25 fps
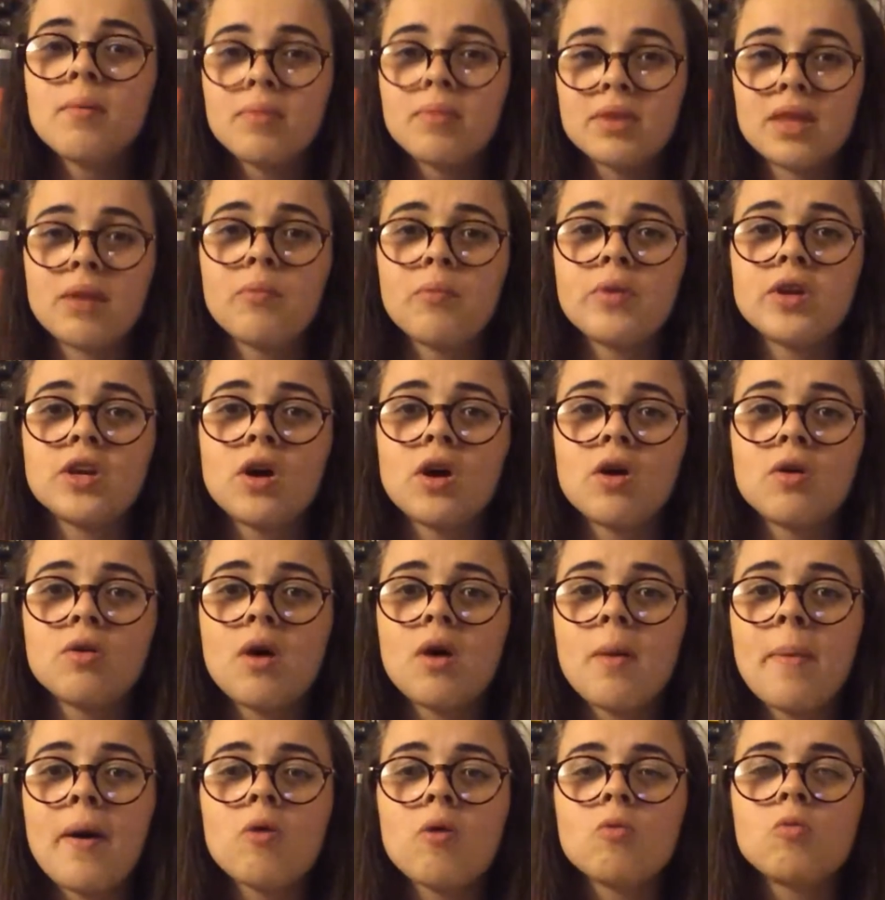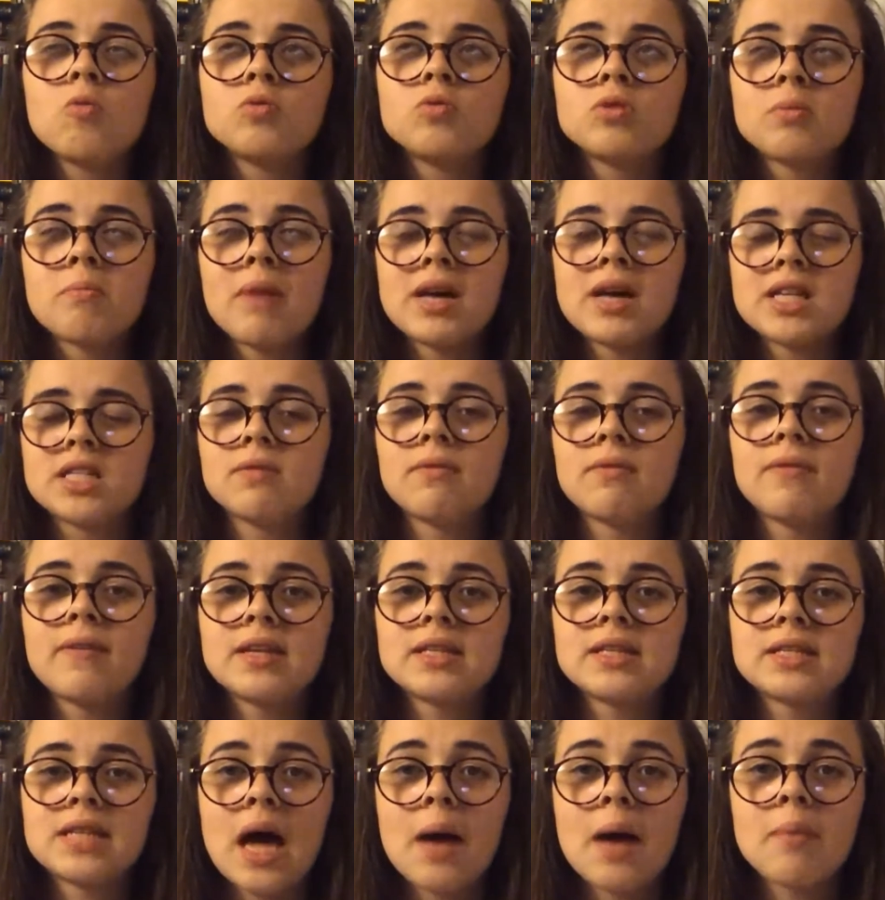But then we know about all the massive
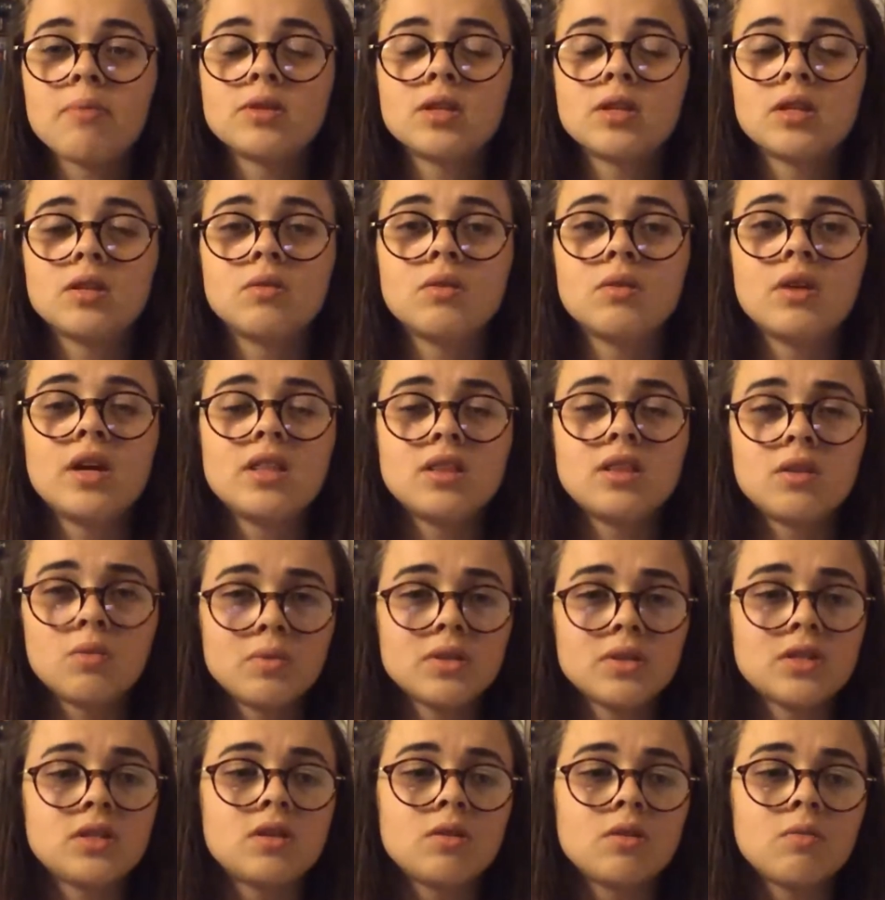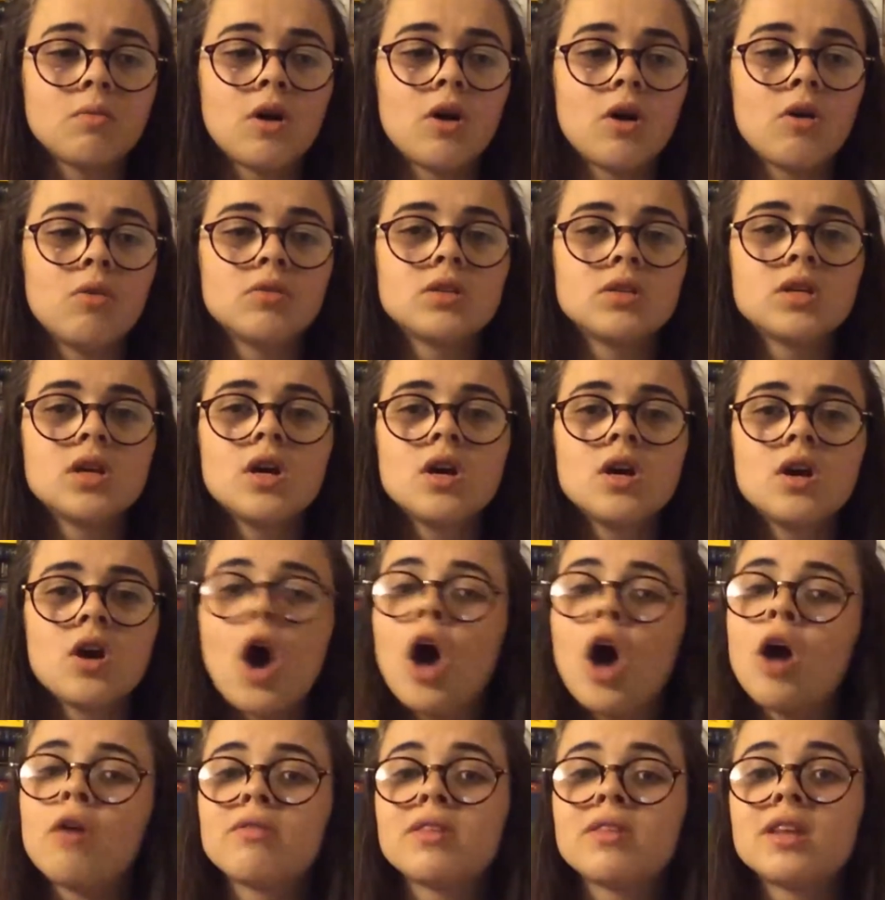events that are happening in the wizarding world
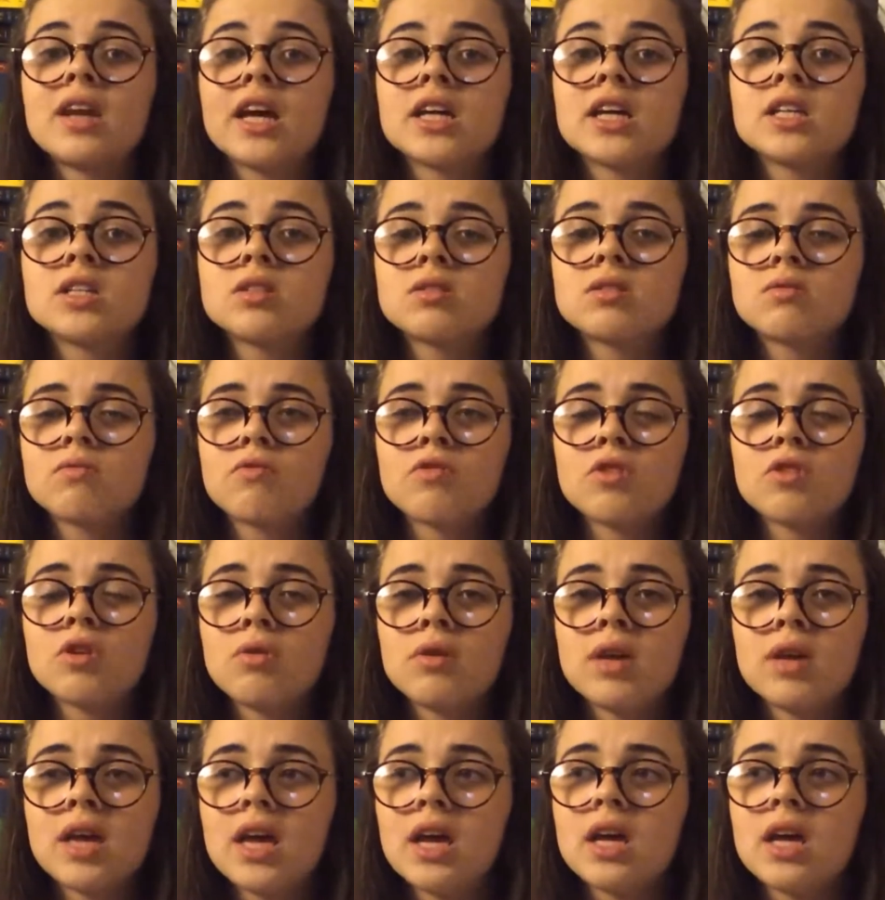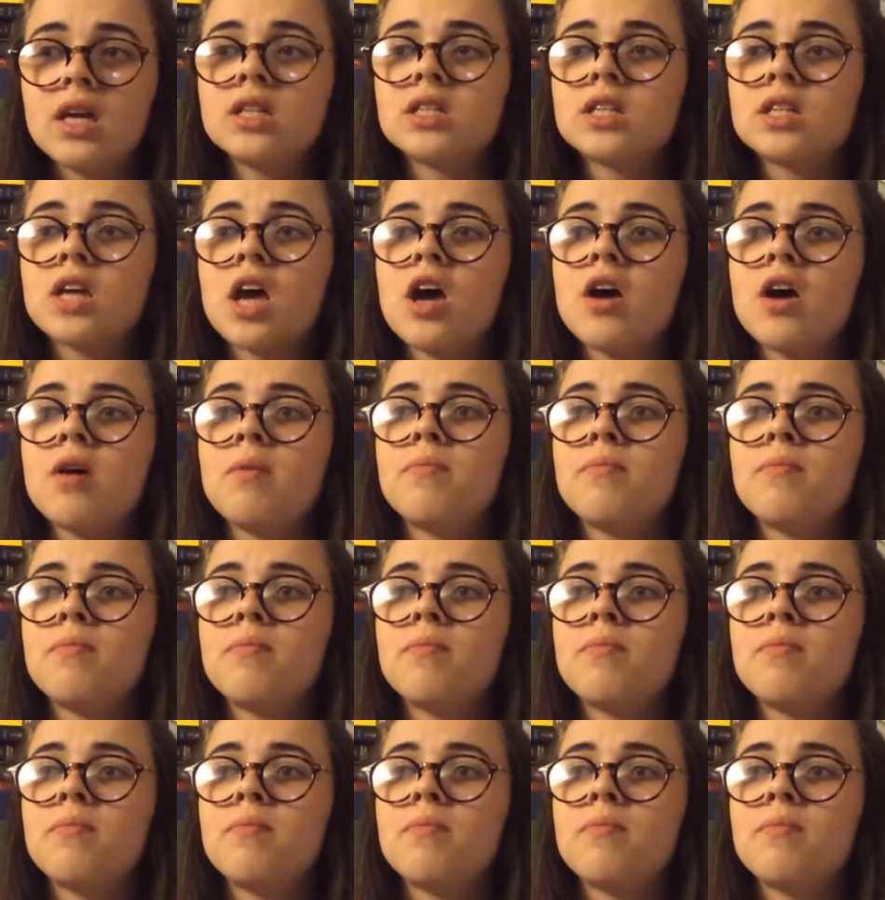over the next few years,